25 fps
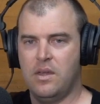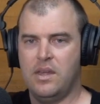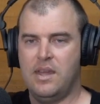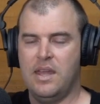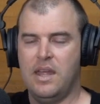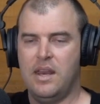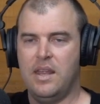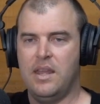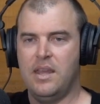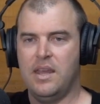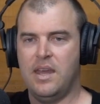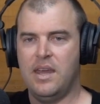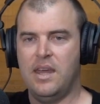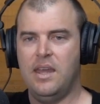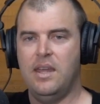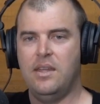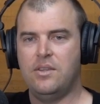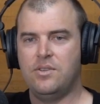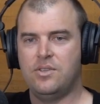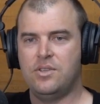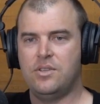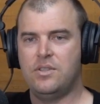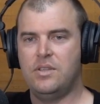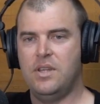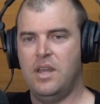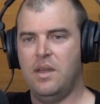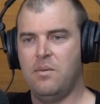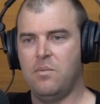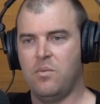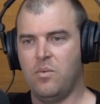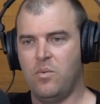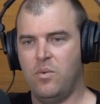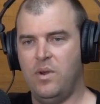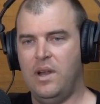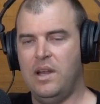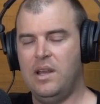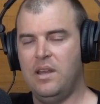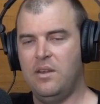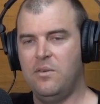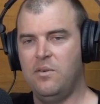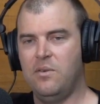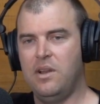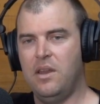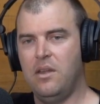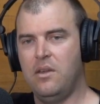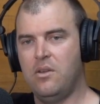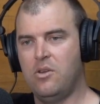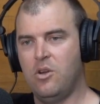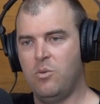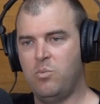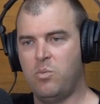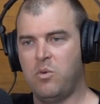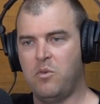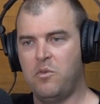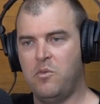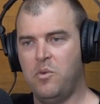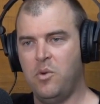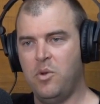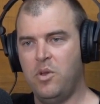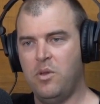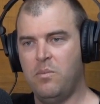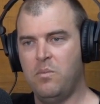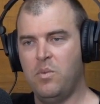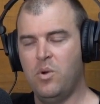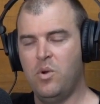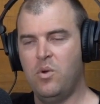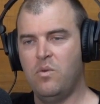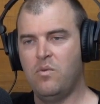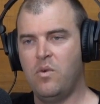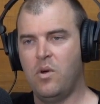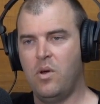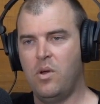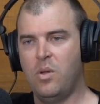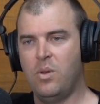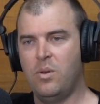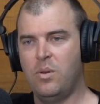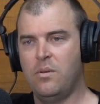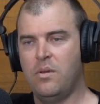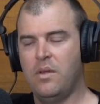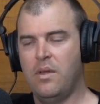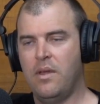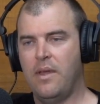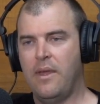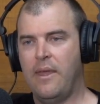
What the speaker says: getting each step really, really good before you move on.